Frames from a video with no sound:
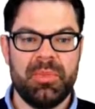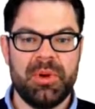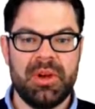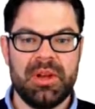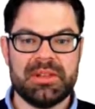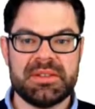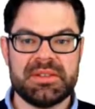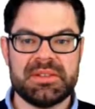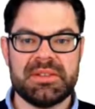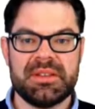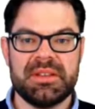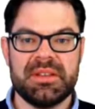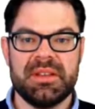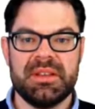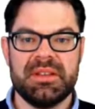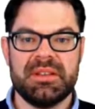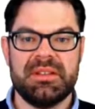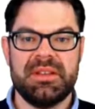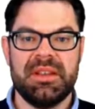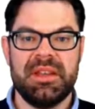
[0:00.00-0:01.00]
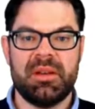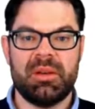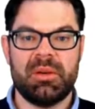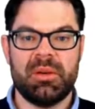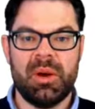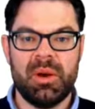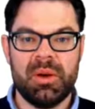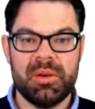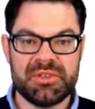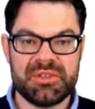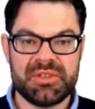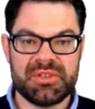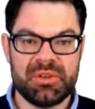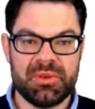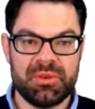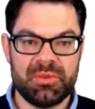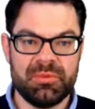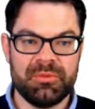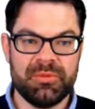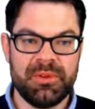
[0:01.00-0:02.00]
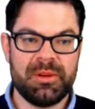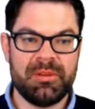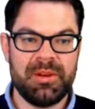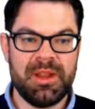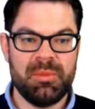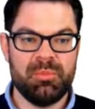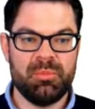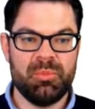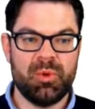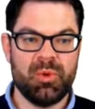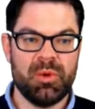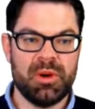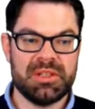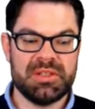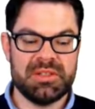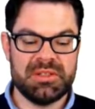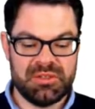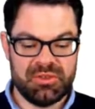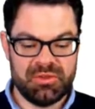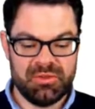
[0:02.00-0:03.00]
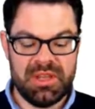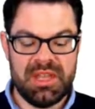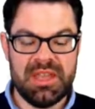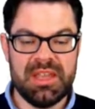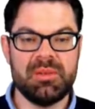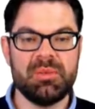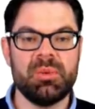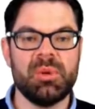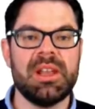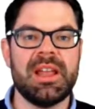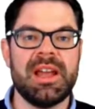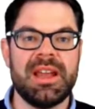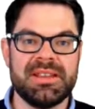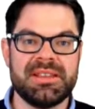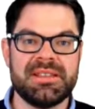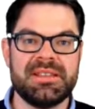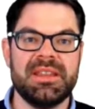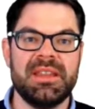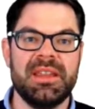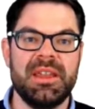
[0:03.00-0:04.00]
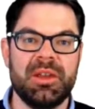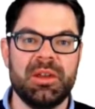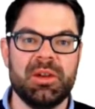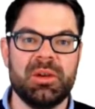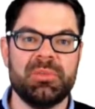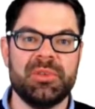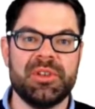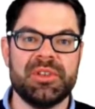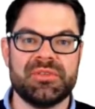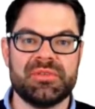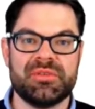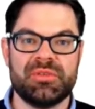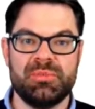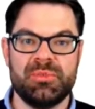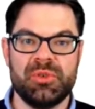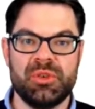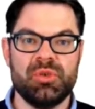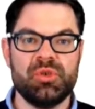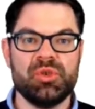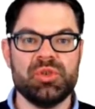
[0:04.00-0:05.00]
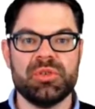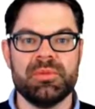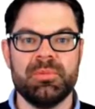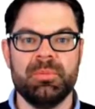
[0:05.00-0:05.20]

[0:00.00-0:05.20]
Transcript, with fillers: but they are also very important to equalize the income distribution.